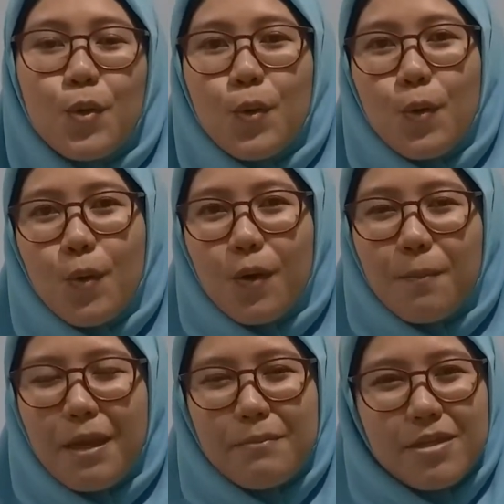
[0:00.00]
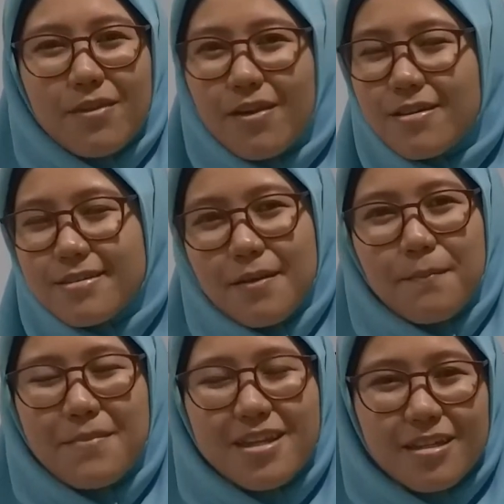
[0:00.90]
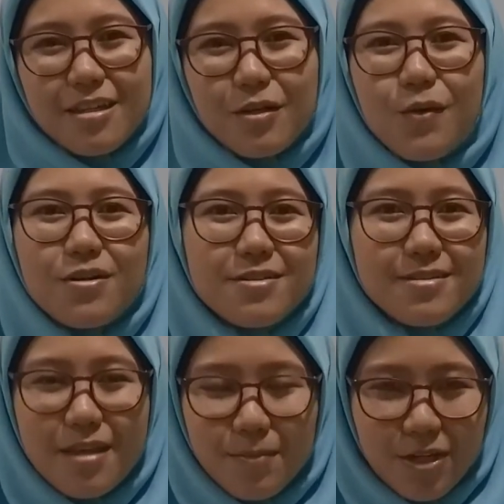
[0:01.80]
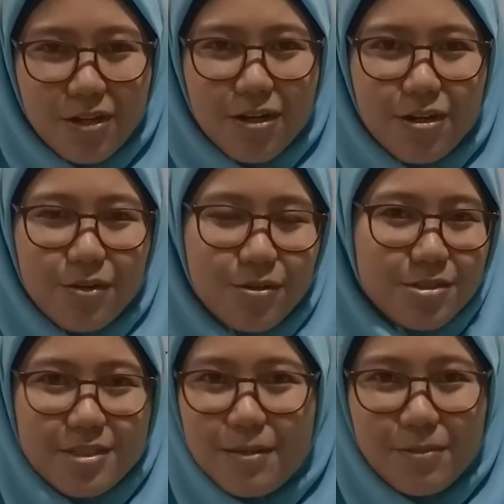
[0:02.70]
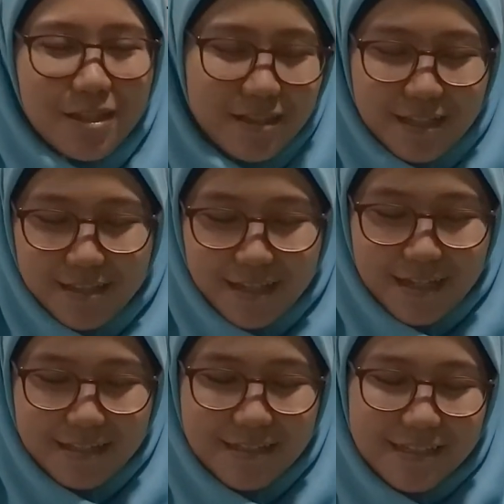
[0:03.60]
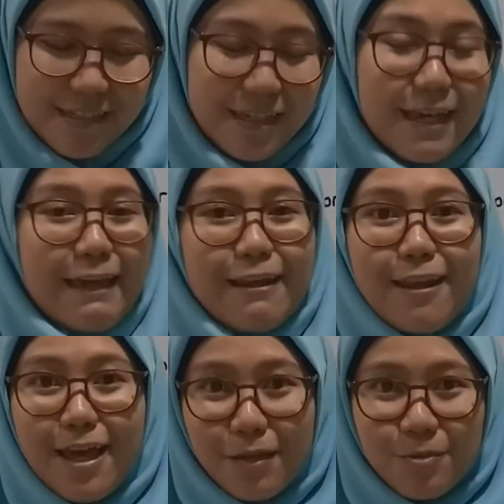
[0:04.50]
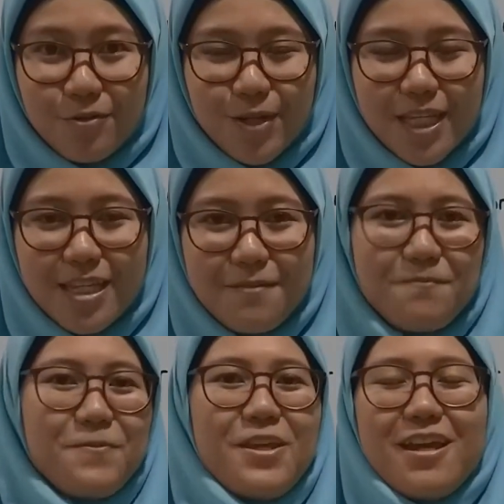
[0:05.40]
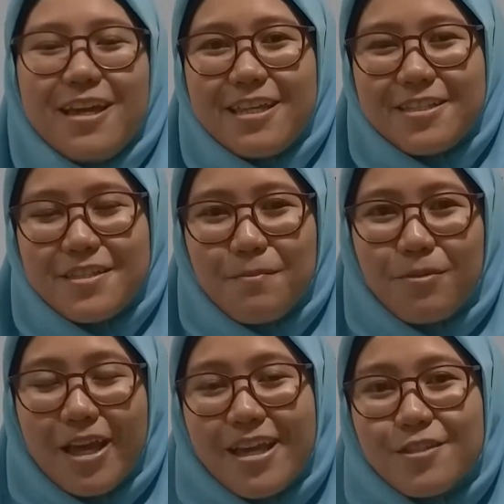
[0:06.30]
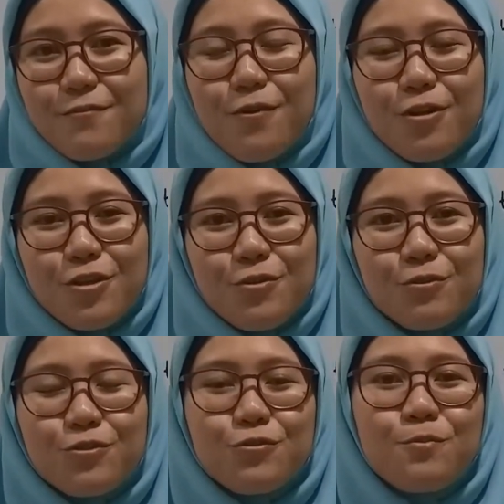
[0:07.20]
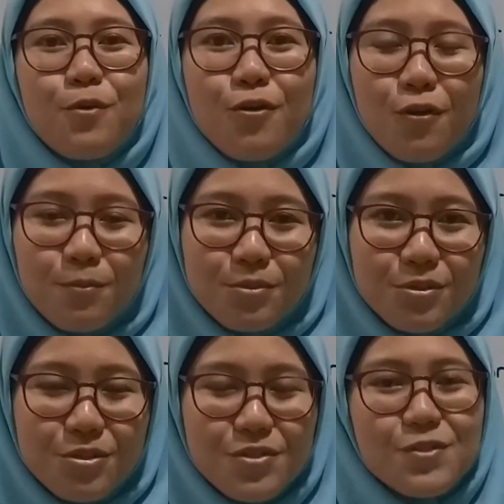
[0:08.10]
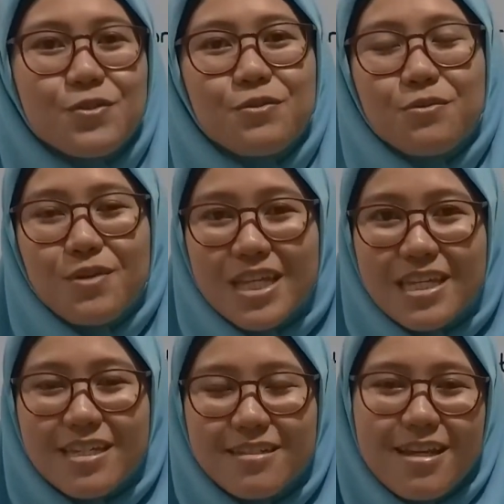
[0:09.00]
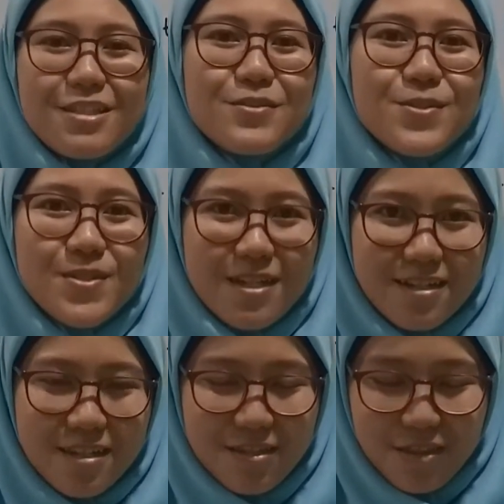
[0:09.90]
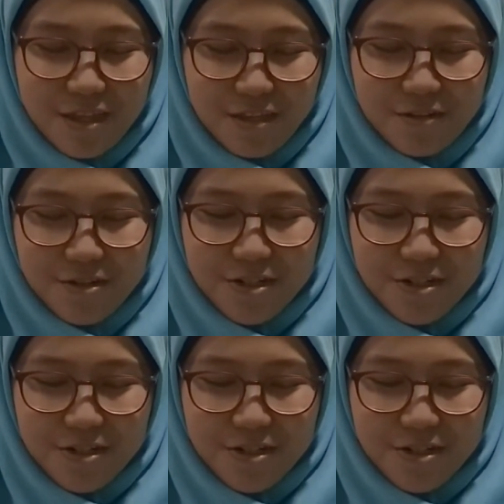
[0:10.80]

or maybe there is a meeting or seminar or something like that. And library, yeah, it's the place for you to borrow books, to read, and to study there.